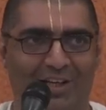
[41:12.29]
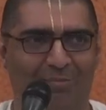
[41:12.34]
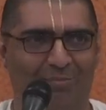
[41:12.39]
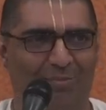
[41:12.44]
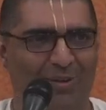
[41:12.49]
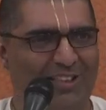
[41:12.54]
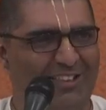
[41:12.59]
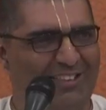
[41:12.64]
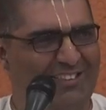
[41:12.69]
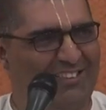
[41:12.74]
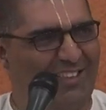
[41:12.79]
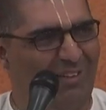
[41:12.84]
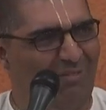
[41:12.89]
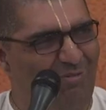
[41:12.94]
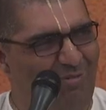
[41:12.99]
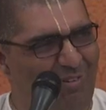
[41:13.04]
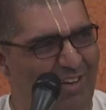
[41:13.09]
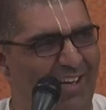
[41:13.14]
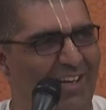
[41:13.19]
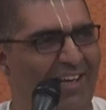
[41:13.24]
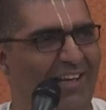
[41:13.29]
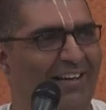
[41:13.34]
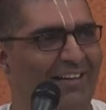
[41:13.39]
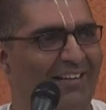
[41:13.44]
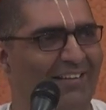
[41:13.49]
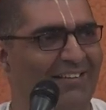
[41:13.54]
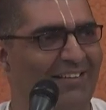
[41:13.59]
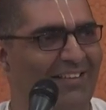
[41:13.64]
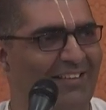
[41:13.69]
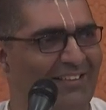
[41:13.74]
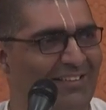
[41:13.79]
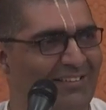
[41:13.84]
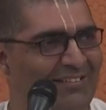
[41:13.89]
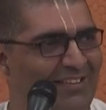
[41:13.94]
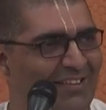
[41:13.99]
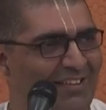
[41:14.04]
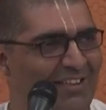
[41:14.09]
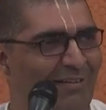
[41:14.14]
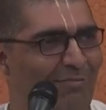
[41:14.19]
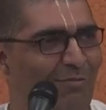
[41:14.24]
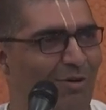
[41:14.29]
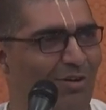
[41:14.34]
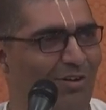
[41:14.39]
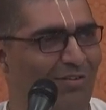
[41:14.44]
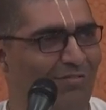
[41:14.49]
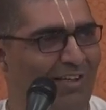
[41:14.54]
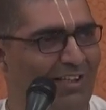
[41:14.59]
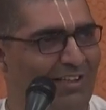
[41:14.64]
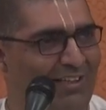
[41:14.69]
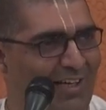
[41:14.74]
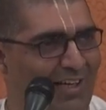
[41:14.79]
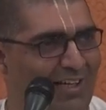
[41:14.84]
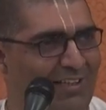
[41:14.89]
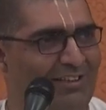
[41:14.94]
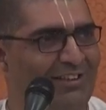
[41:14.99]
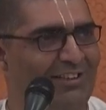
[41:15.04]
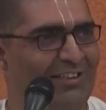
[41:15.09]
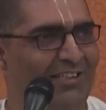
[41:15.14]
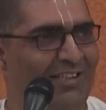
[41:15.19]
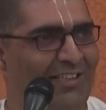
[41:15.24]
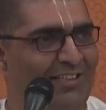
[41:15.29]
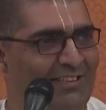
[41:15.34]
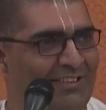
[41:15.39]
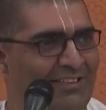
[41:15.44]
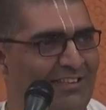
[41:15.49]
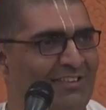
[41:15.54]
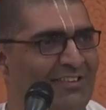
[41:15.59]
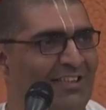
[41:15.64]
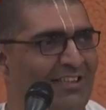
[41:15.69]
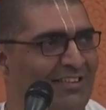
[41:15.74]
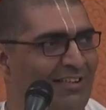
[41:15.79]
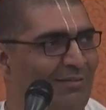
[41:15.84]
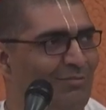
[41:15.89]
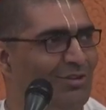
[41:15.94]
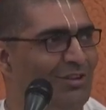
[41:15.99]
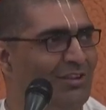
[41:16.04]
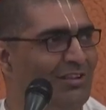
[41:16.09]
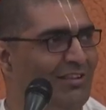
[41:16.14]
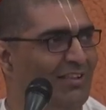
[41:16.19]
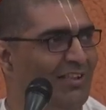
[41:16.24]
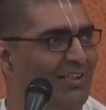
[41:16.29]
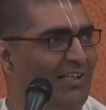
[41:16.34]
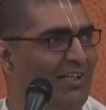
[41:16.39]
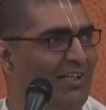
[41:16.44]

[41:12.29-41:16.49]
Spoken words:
But somewhere, there's a certain amount of lethargy and laziness that comes in